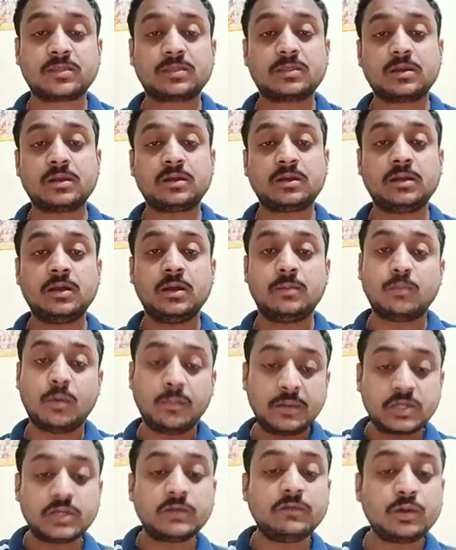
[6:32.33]
The
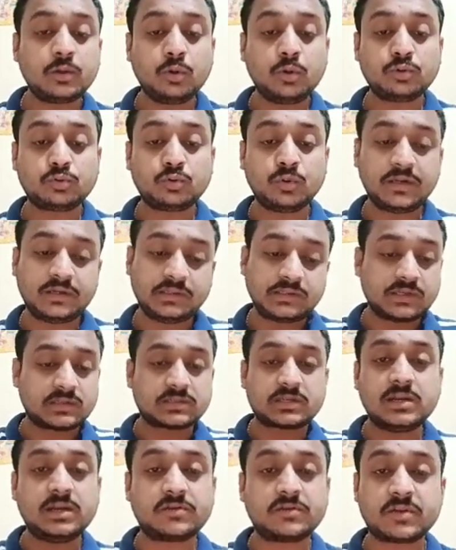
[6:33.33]
moment you will go through, it is
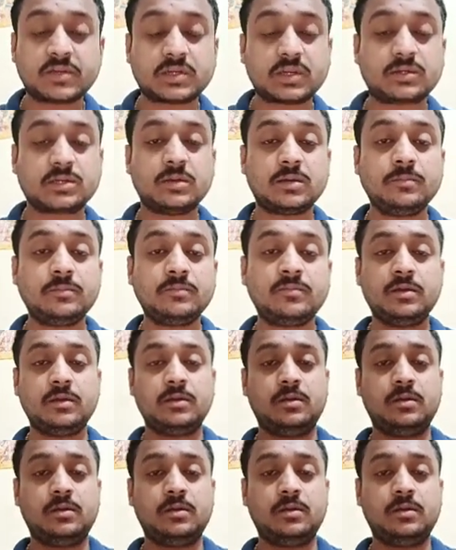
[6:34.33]
just a literature term.